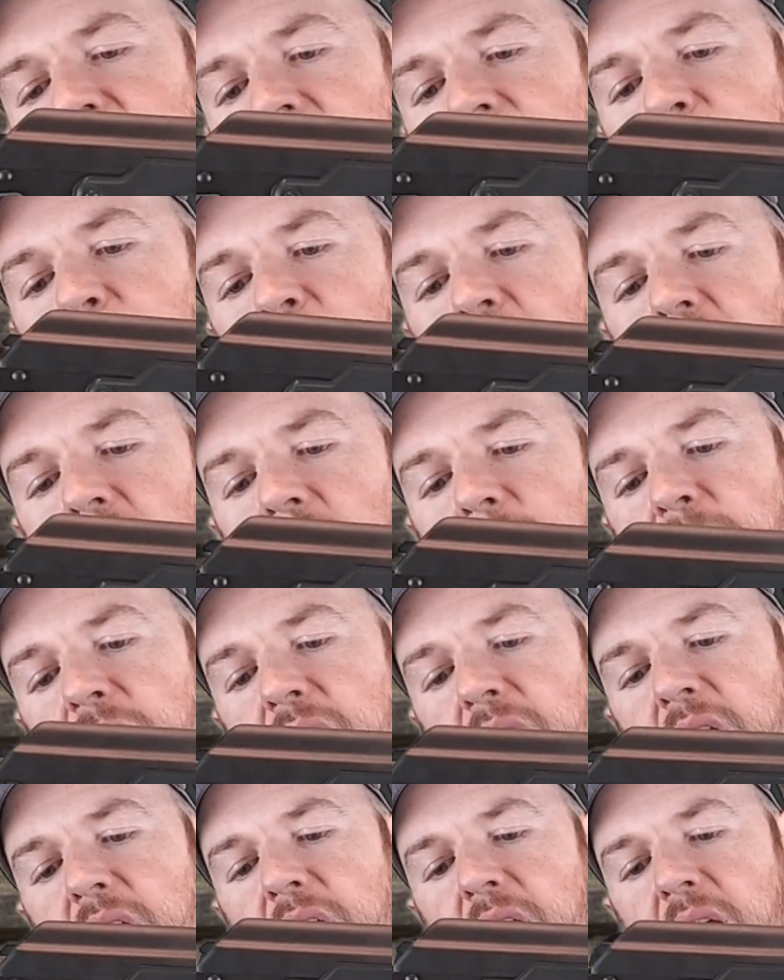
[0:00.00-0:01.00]
a
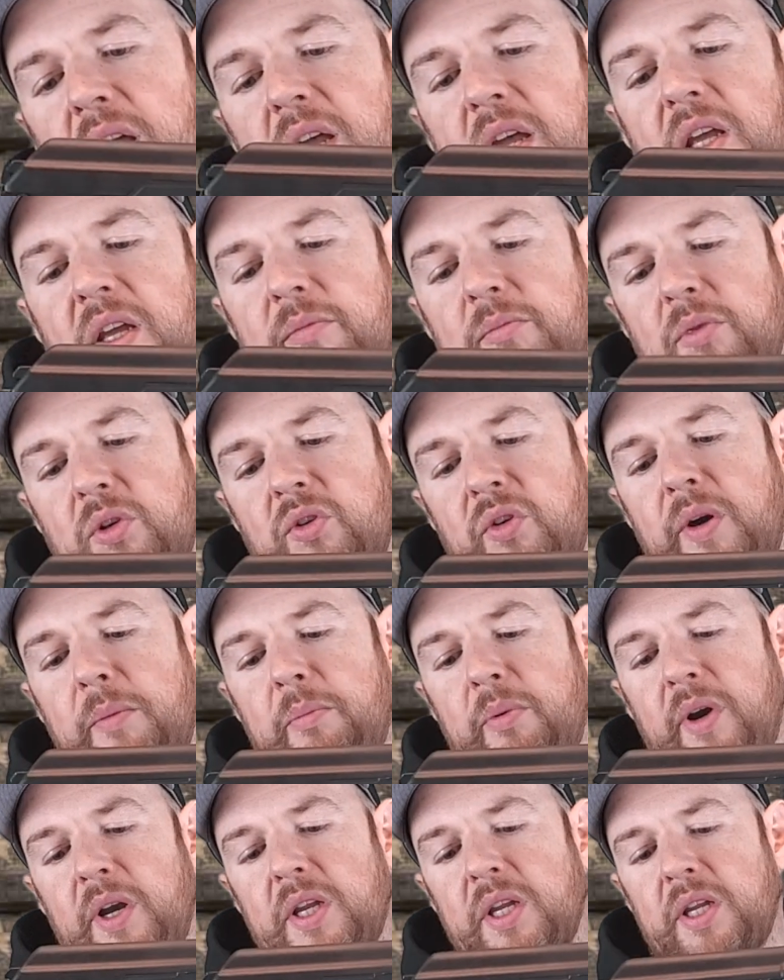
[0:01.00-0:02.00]
polymer
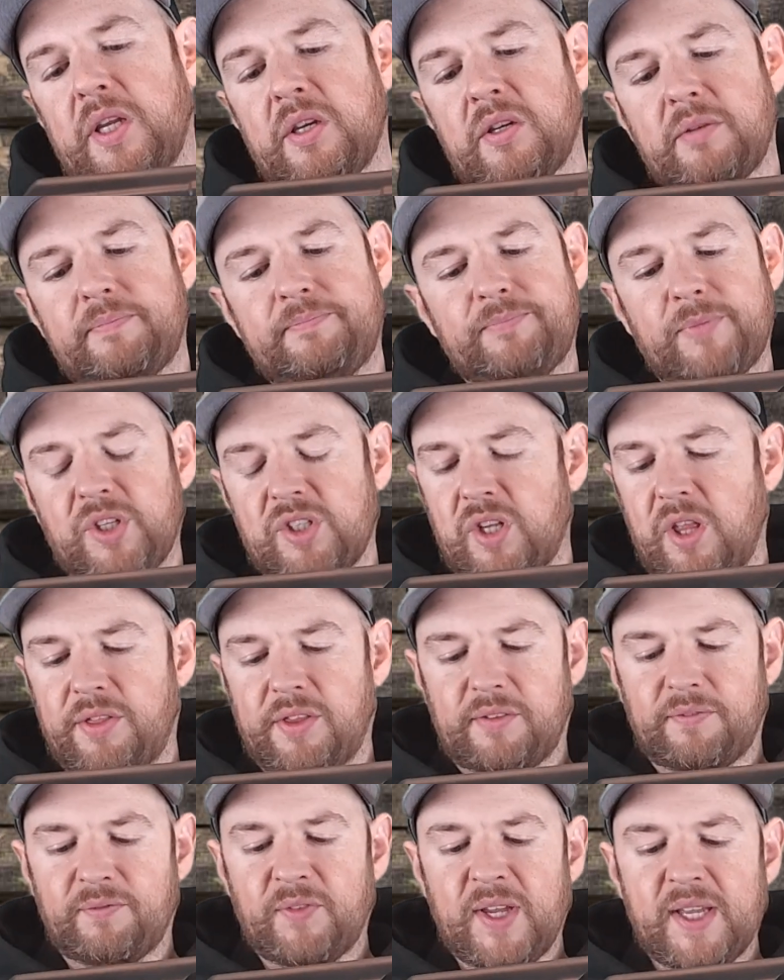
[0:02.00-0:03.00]
grip right here. It's
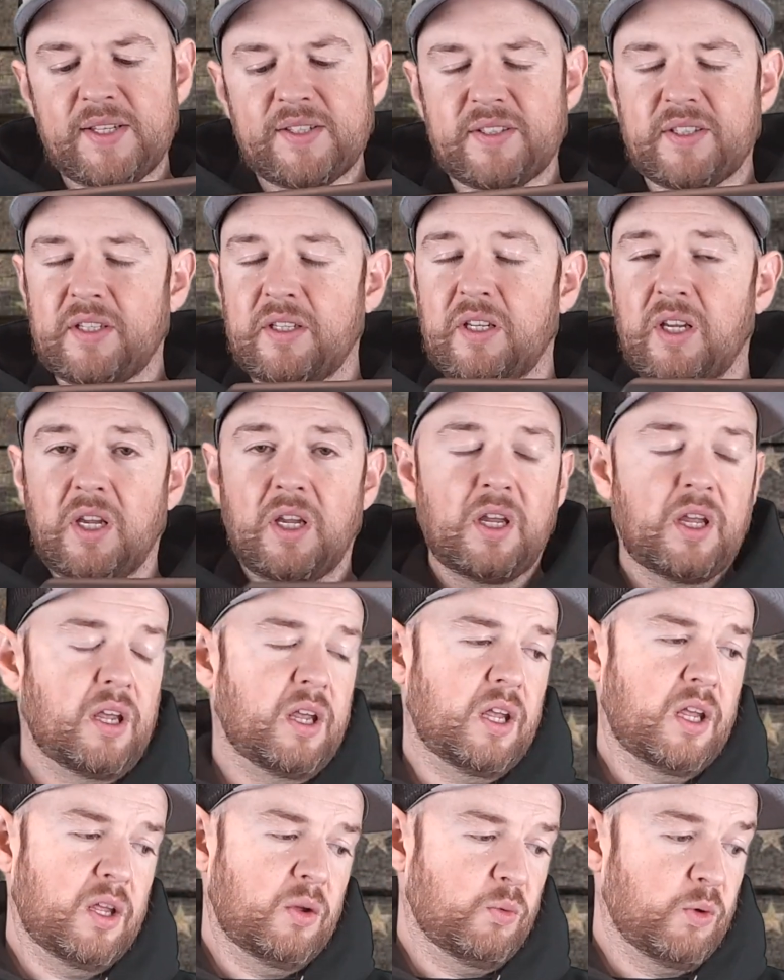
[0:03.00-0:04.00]
nothing fancy.
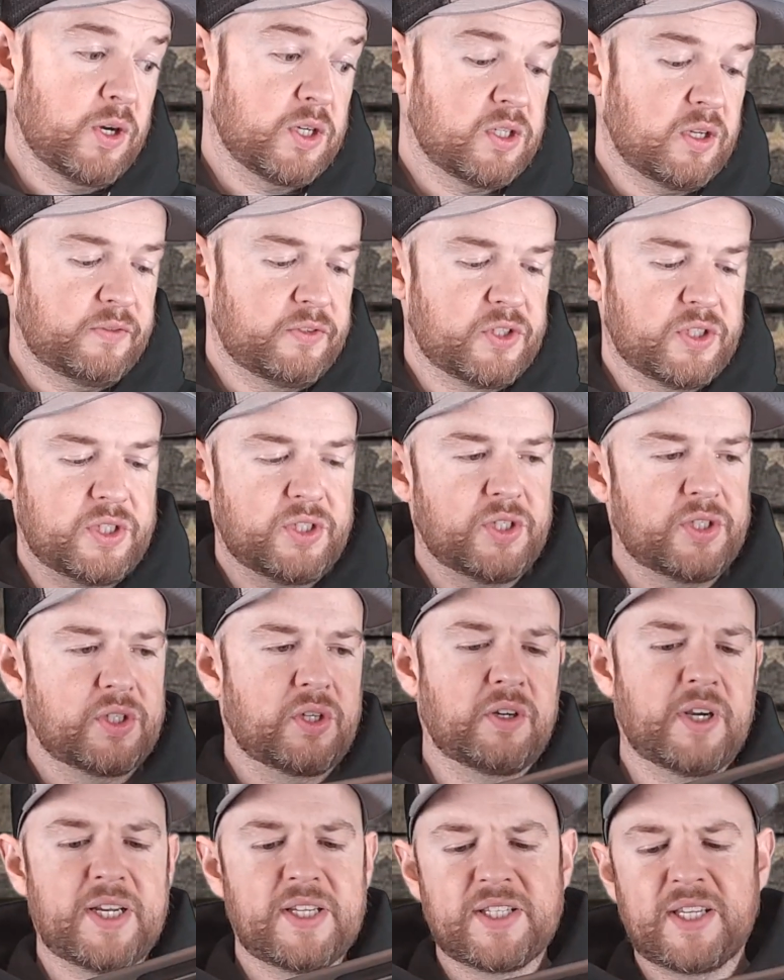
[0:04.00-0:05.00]
Works obviously just
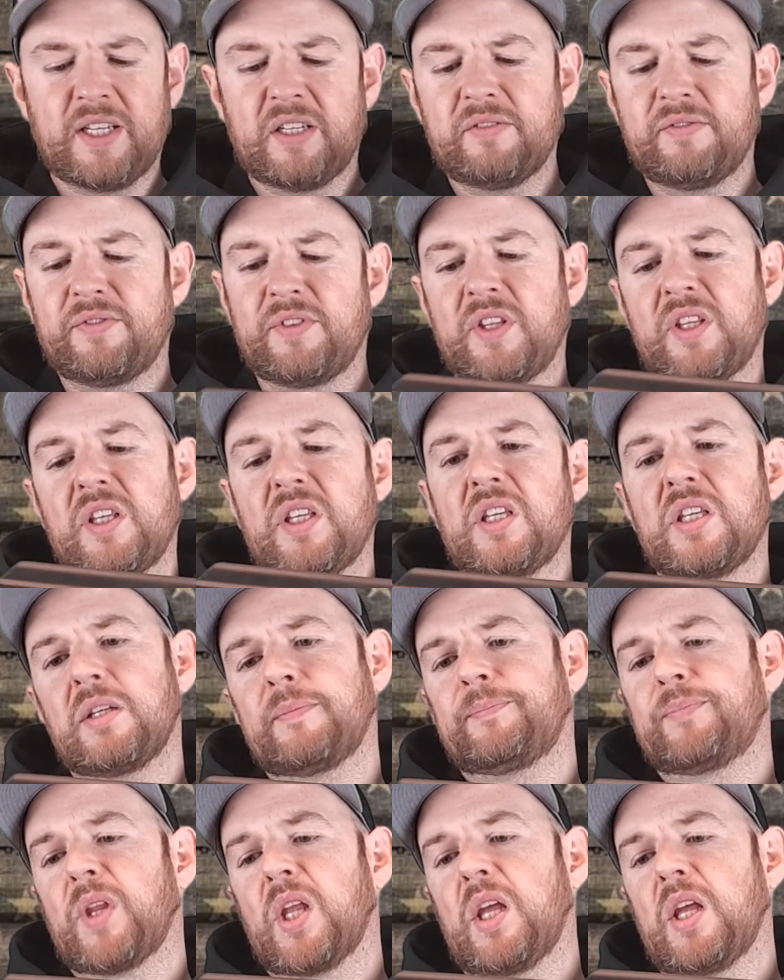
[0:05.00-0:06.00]
great. It's kind of the
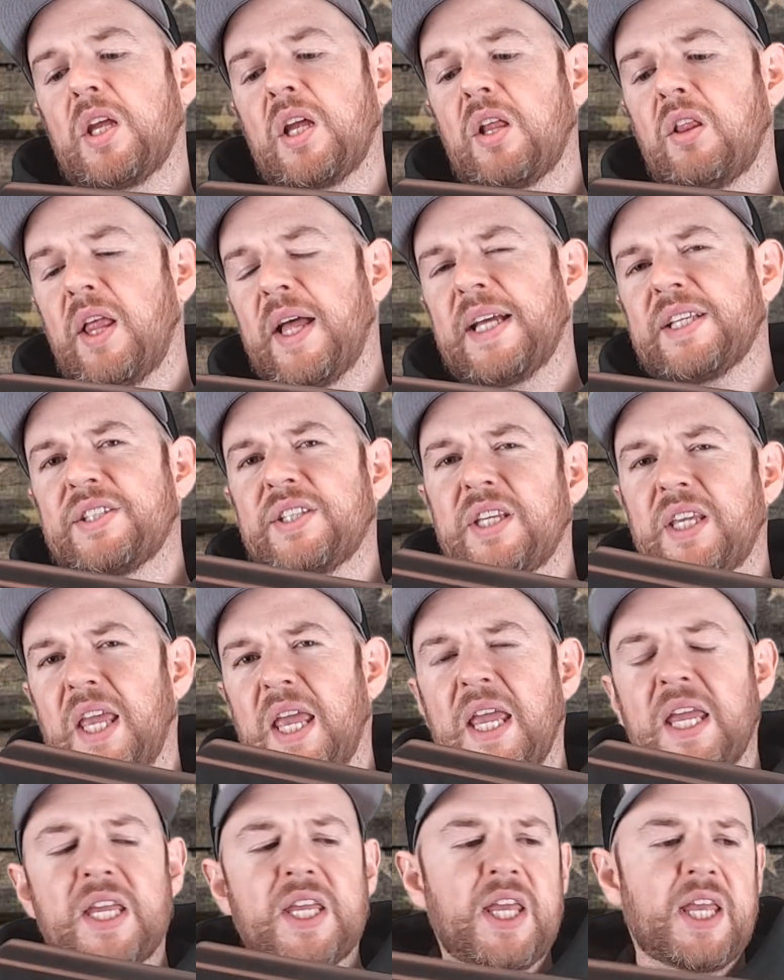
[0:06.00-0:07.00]
classic
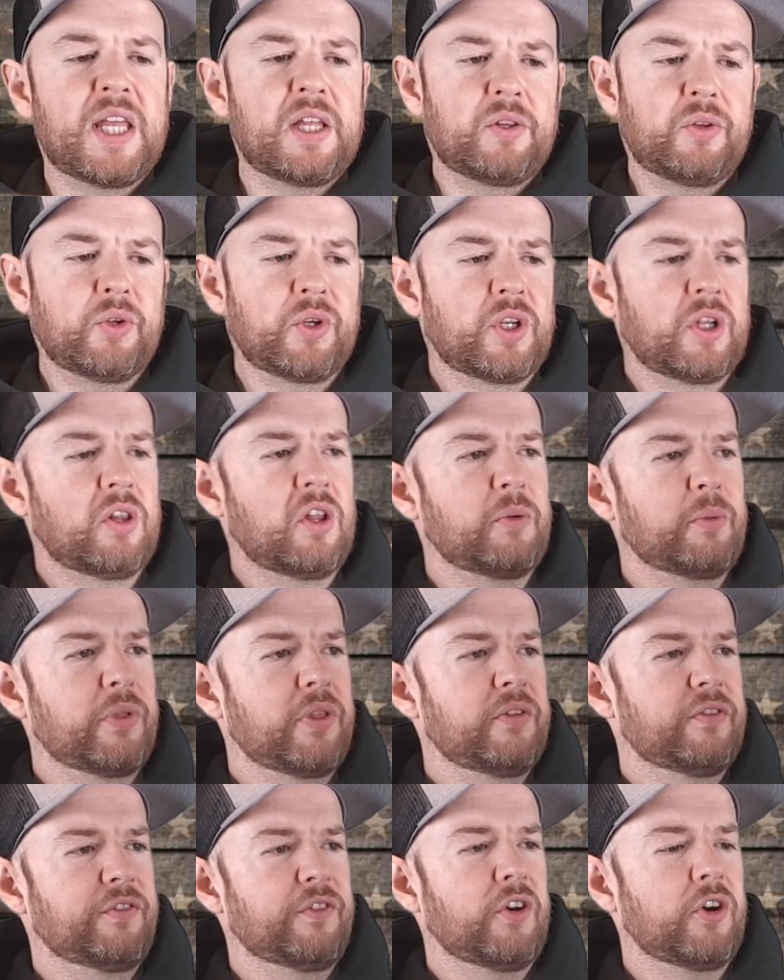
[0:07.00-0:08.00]
AK look along with
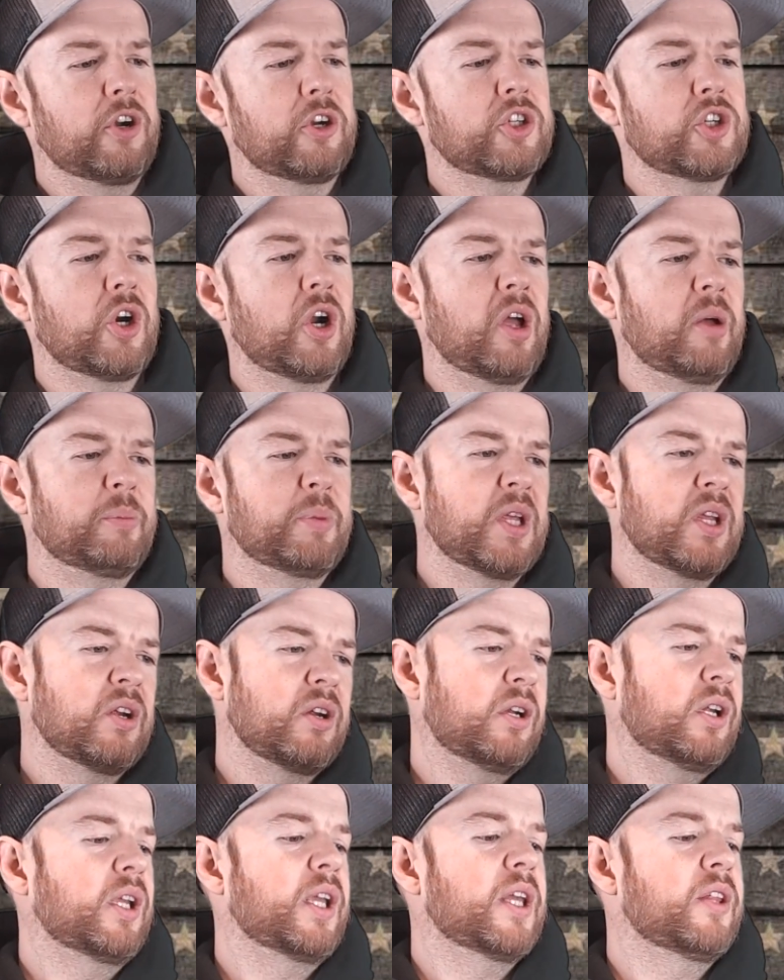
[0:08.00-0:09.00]
the furniture up
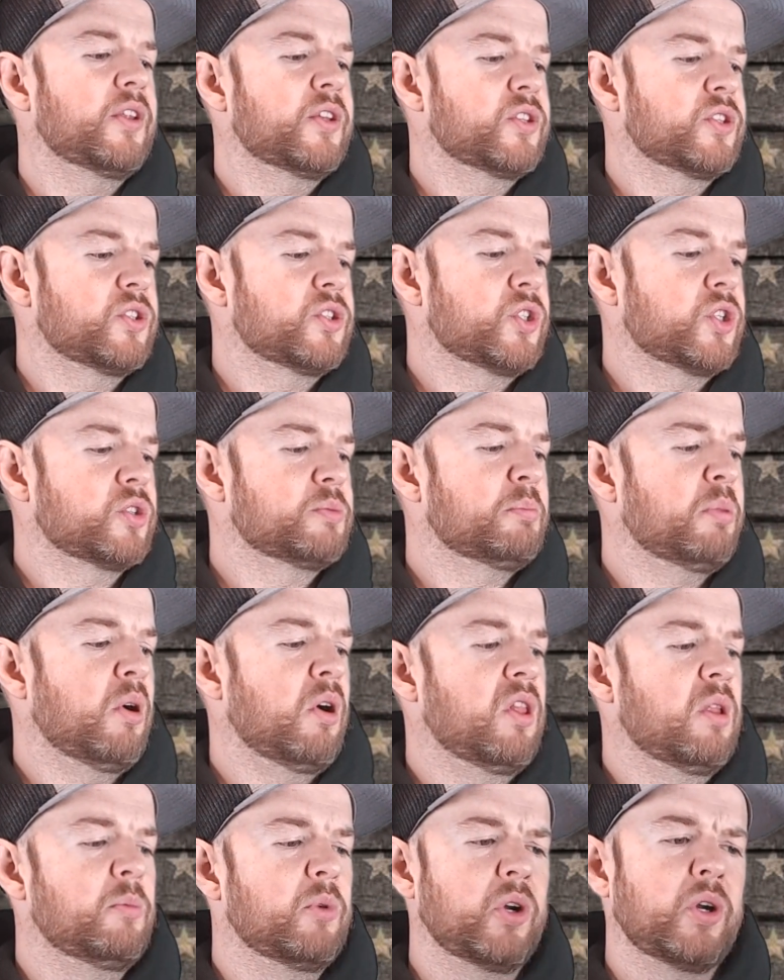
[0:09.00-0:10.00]
here. Again, this is just
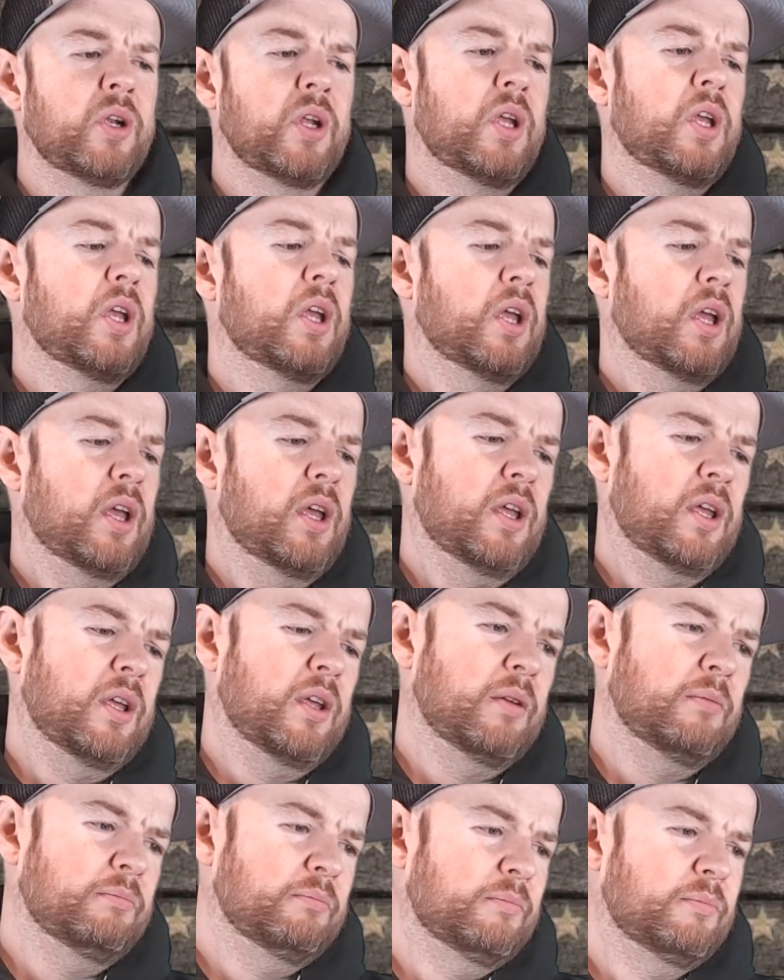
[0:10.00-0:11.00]
polymer,
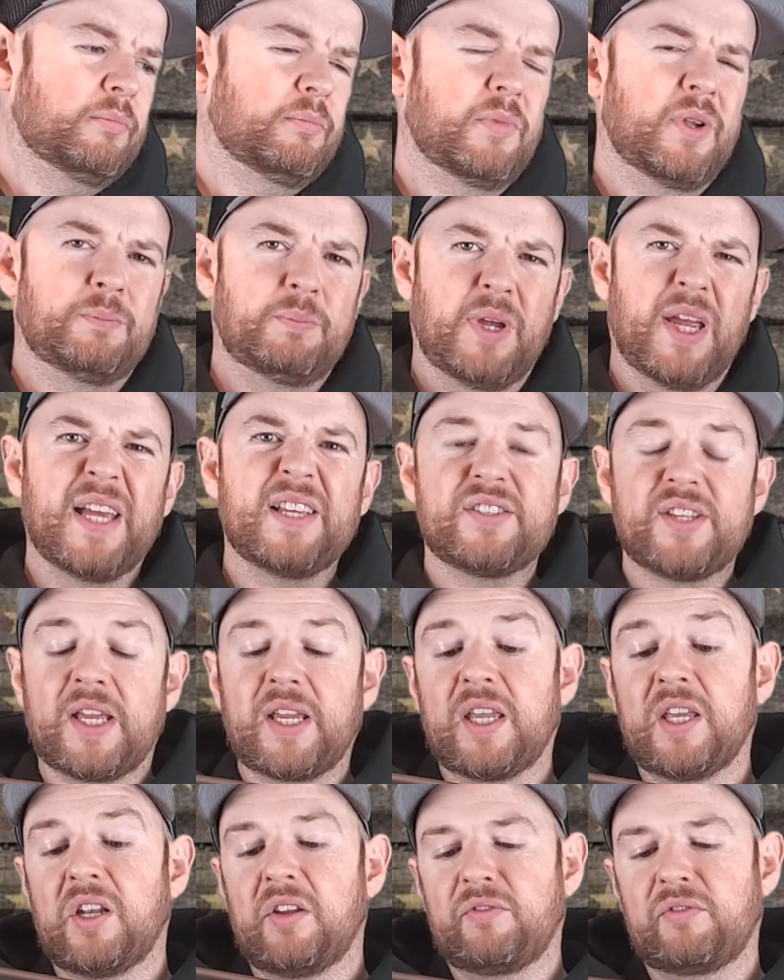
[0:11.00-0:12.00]
but it has
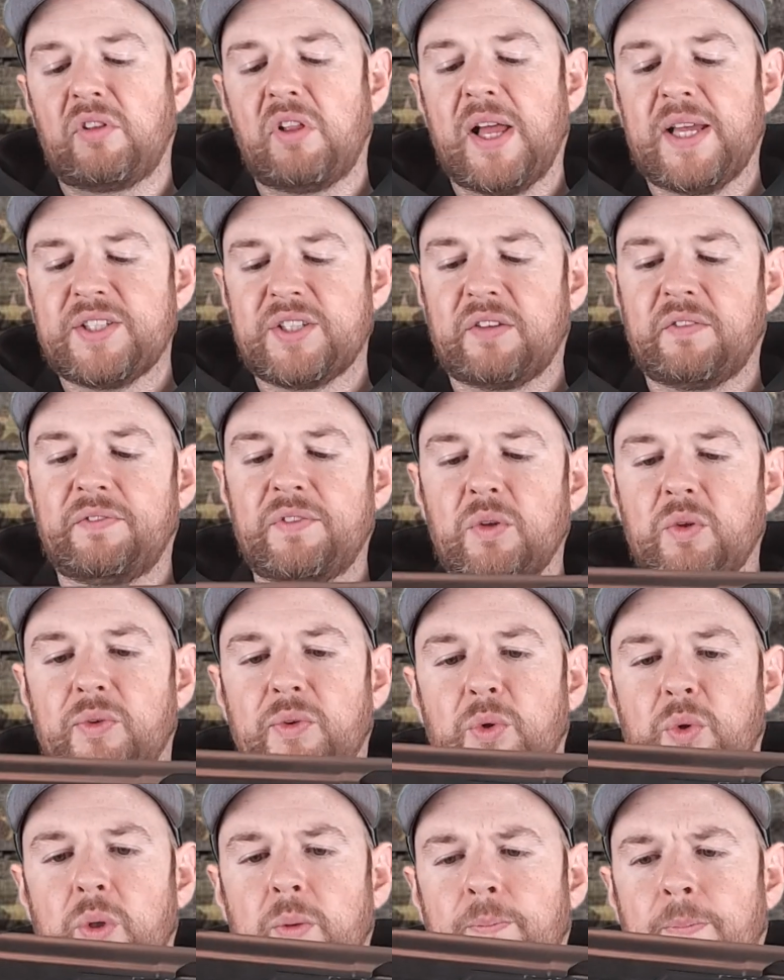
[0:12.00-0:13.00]
that kind of classic feel
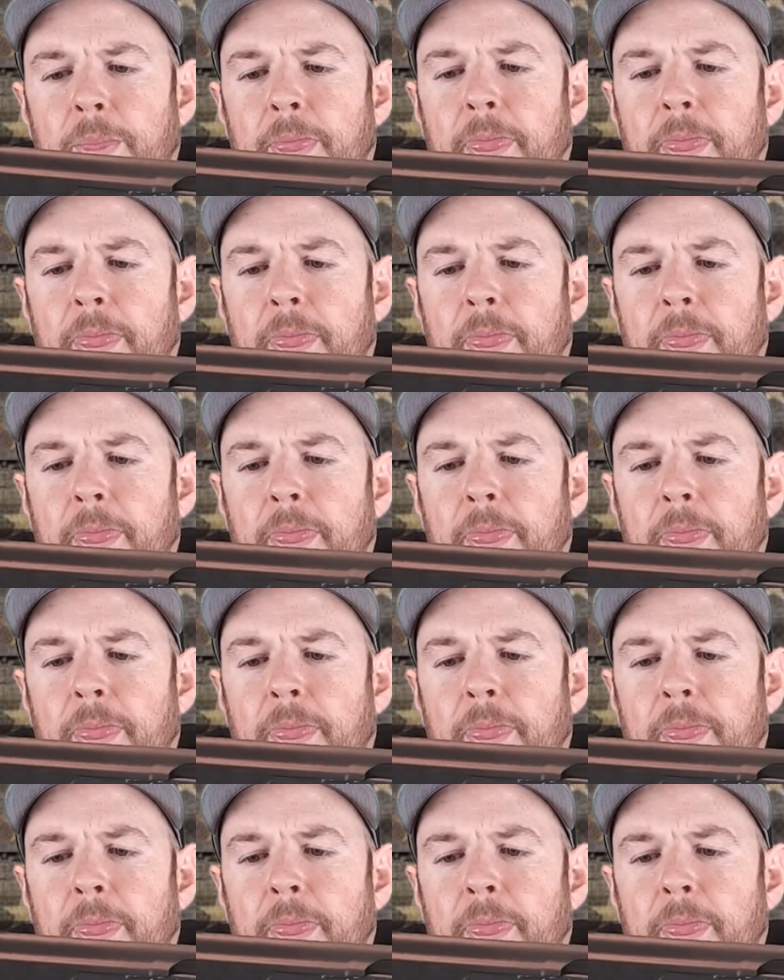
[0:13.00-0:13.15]
to it.